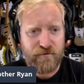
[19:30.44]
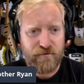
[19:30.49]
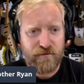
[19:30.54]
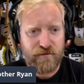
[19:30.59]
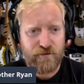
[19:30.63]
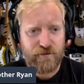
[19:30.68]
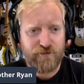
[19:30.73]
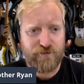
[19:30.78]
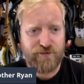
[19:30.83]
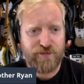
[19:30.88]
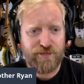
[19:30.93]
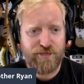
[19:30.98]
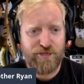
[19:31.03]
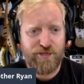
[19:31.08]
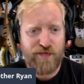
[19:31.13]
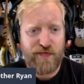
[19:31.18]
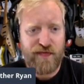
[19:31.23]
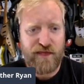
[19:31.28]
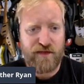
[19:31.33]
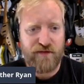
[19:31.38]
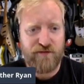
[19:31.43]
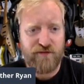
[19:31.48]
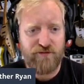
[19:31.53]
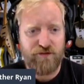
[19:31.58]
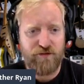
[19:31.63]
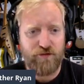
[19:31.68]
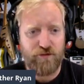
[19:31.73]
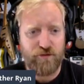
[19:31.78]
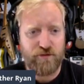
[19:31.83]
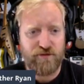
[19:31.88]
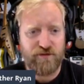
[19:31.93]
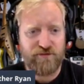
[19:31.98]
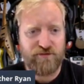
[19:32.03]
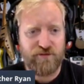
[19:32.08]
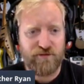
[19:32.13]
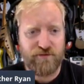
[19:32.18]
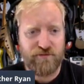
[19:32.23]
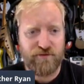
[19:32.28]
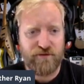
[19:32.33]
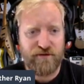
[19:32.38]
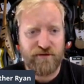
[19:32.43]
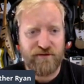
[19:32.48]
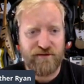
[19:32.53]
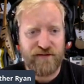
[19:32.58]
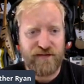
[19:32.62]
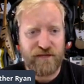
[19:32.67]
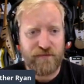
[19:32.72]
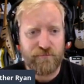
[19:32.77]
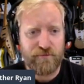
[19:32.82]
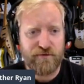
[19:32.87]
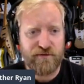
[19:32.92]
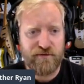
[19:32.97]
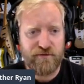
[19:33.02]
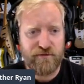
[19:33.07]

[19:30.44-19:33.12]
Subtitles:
It looks thin too. It doesn't look very deep.